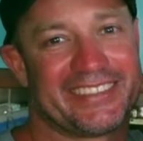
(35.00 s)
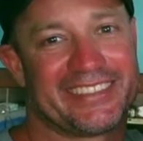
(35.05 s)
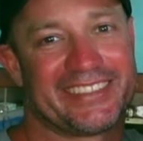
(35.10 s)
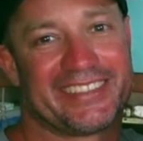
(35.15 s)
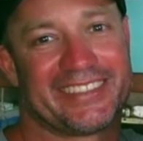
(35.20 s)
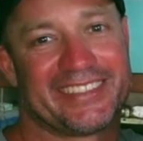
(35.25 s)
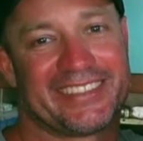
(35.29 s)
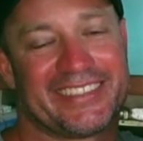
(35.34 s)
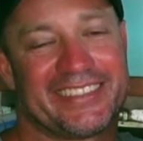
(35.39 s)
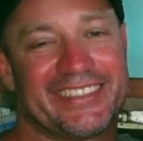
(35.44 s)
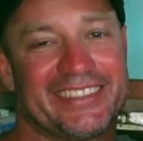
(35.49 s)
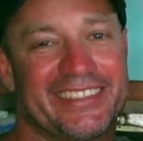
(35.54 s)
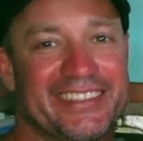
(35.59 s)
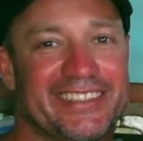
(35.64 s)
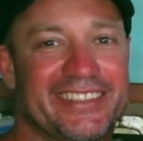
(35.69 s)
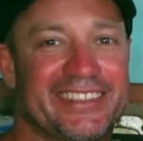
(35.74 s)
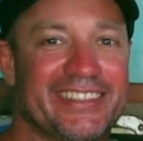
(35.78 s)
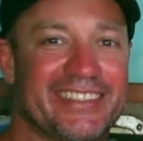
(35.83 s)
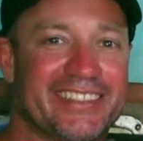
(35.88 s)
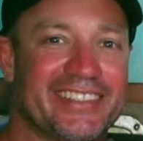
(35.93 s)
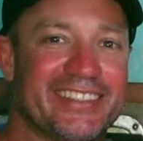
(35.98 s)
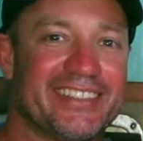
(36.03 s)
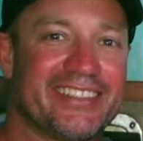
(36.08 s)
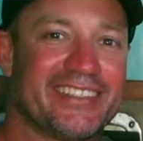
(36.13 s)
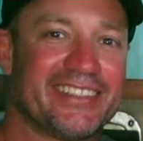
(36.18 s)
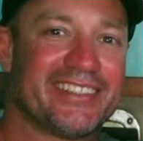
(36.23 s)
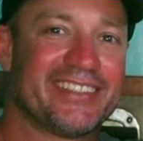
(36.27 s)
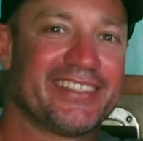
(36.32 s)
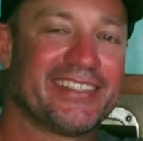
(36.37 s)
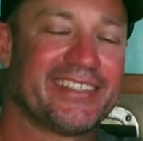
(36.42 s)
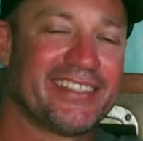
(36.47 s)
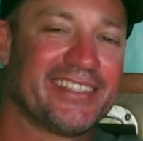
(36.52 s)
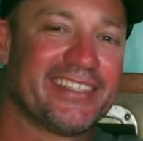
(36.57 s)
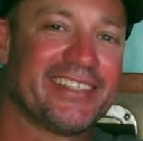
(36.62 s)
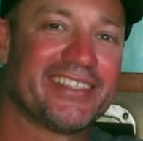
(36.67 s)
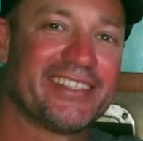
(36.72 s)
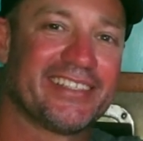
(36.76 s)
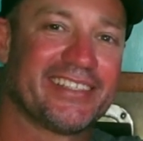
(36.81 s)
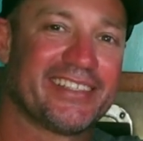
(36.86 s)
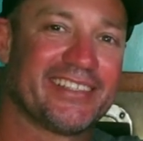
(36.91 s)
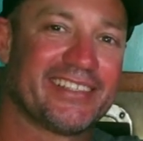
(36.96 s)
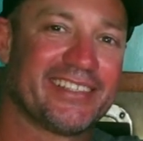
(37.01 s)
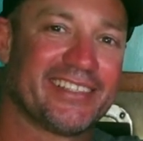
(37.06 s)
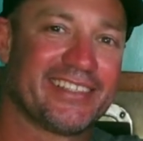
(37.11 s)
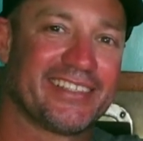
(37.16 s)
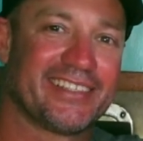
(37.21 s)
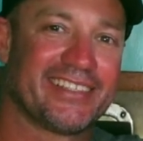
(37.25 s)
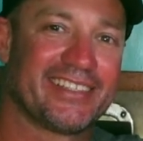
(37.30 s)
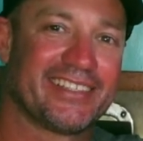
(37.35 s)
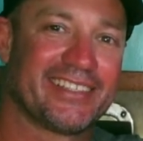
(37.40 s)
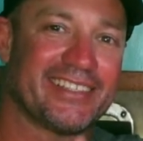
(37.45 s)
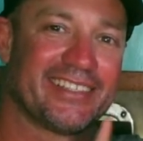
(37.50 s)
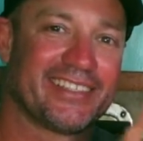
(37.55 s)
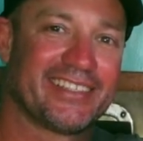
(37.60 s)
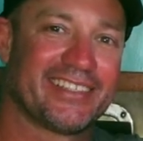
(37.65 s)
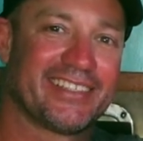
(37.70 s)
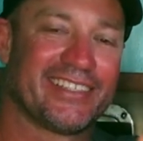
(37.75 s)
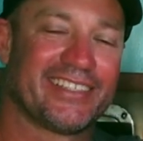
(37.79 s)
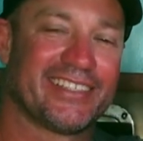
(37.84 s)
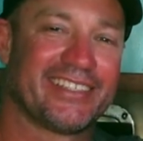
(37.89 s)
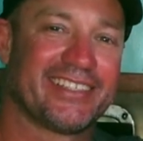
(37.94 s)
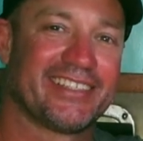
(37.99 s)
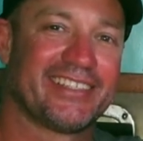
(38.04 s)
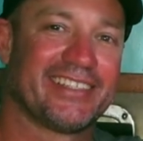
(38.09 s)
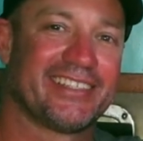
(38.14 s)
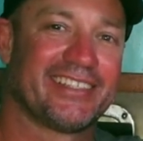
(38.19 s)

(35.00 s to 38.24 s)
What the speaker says: No words are spoken by the person on screen.